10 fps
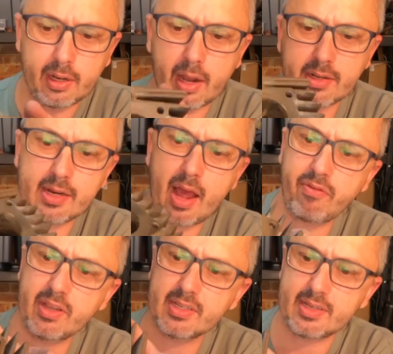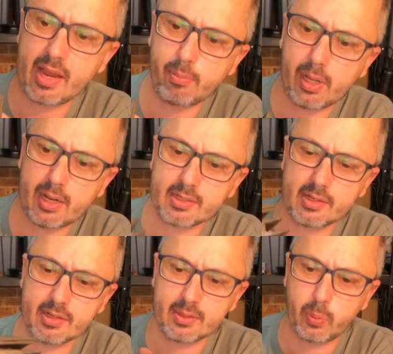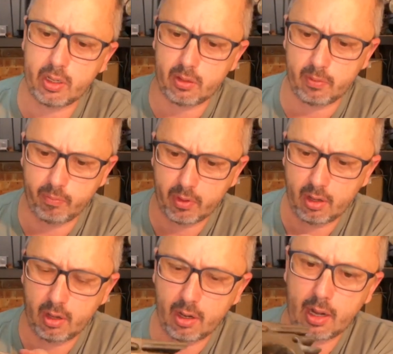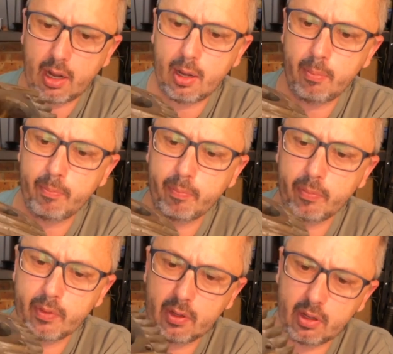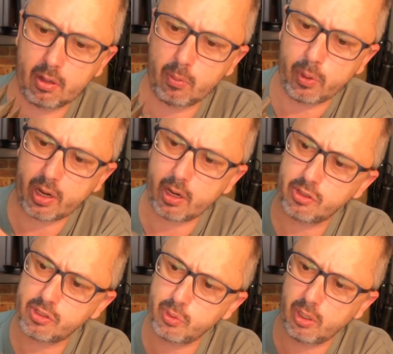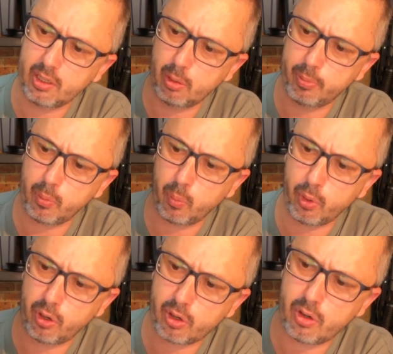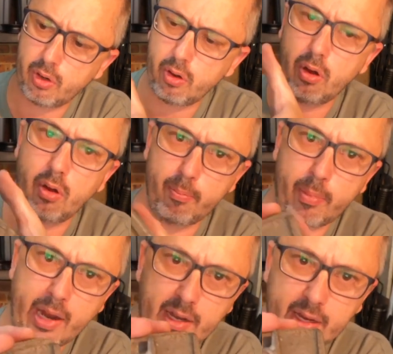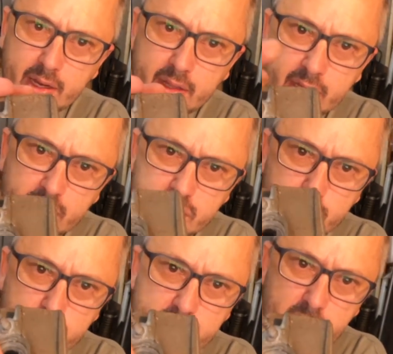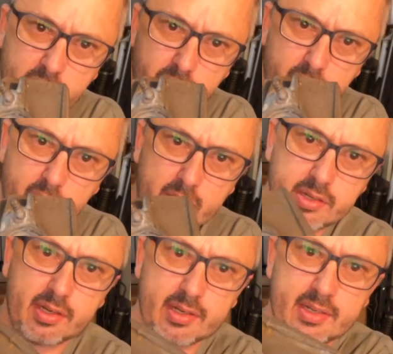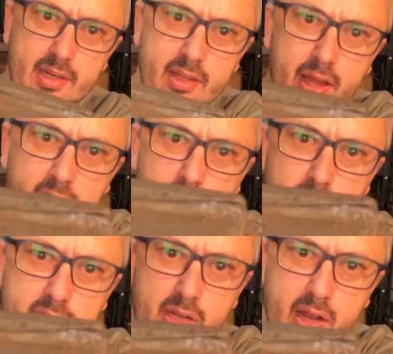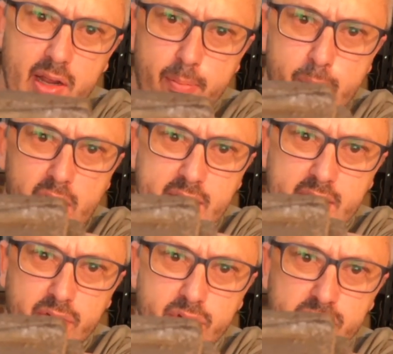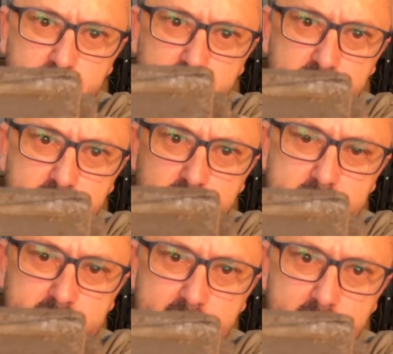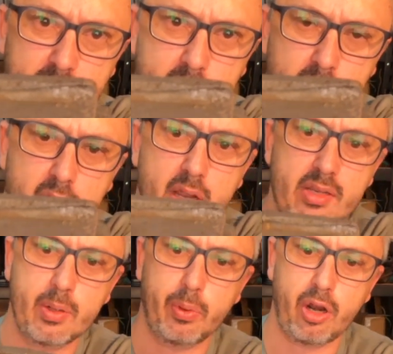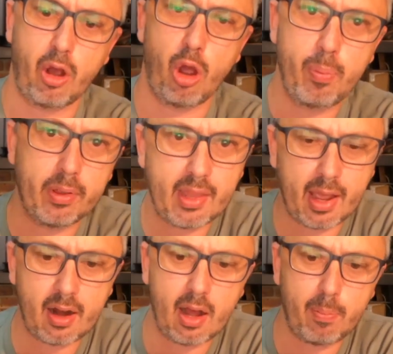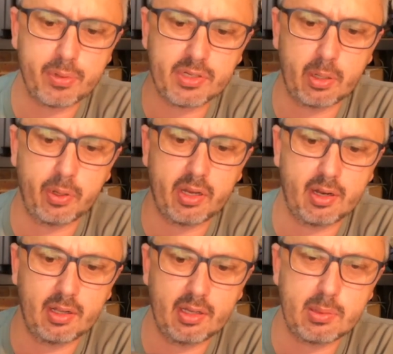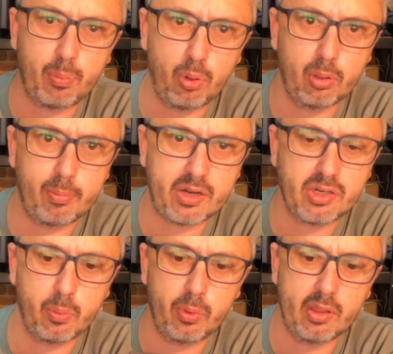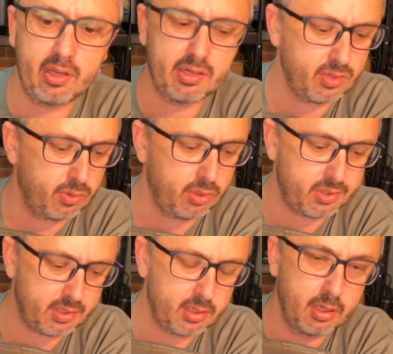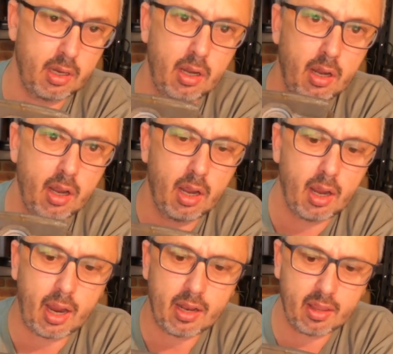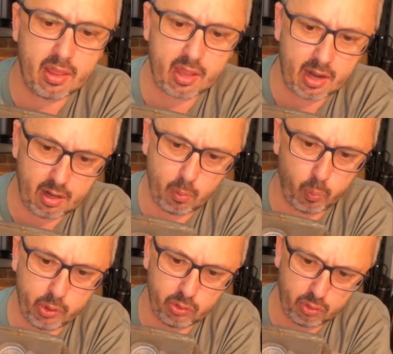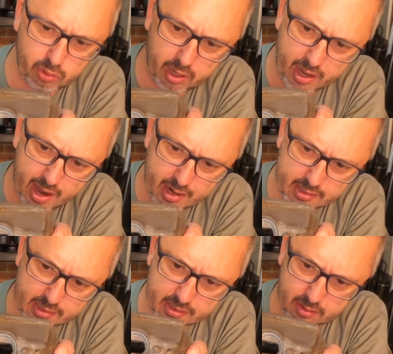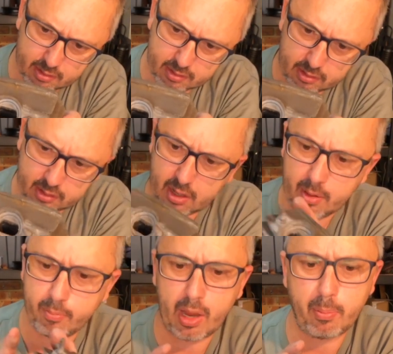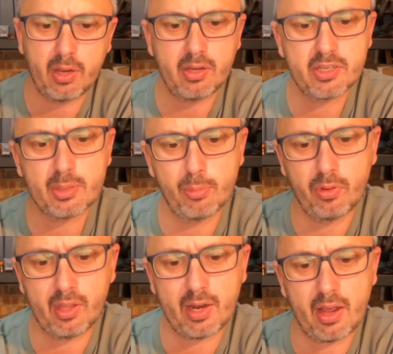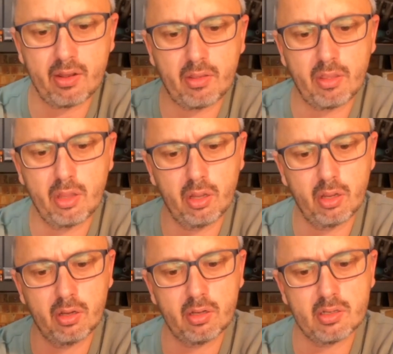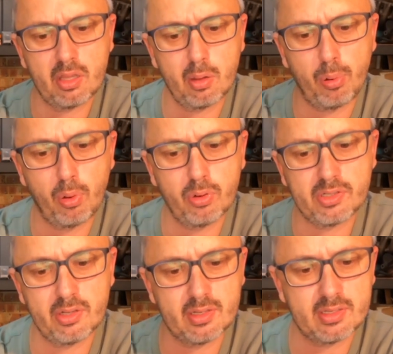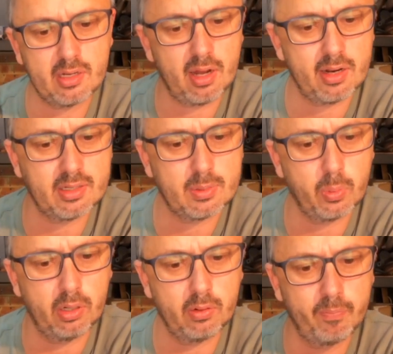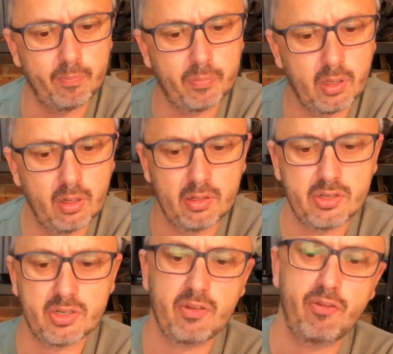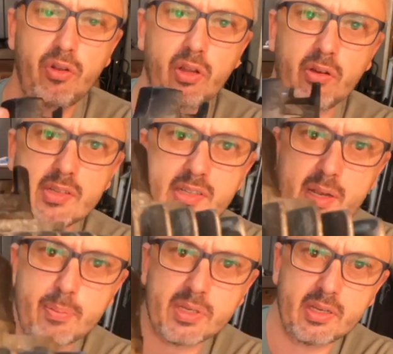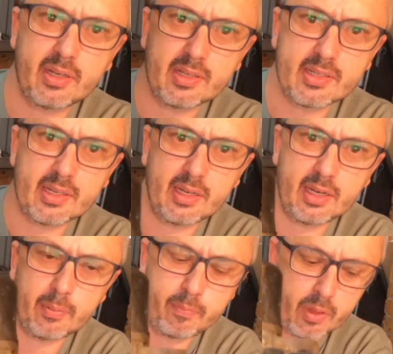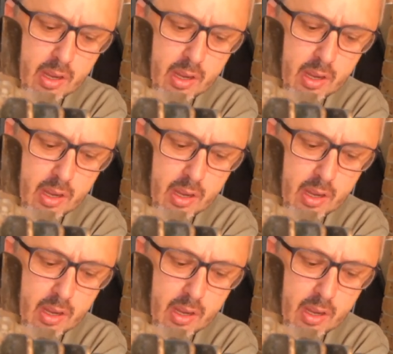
Now I did have this sandblasted as well. Um, we're gonna do a little bit work mainly in the exhaust side of it. As you can see, that looks like a mighty restriction just there. So we're gonna open that up so we can at least port match it with the exhaust. And then we'll look at maybe smoothing out the, the ports on the side as well. Just a few little steps that you can see here.